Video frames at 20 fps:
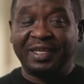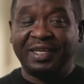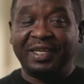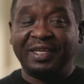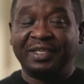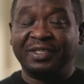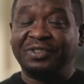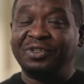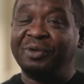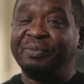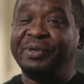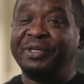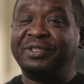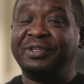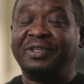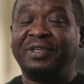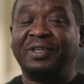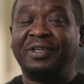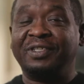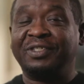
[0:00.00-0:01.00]
and took me
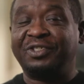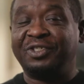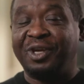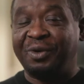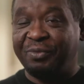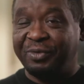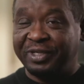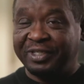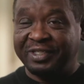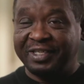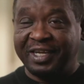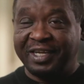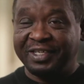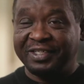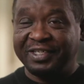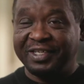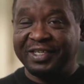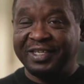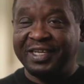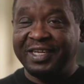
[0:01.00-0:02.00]
to the subway
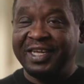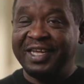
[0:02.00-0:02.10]
station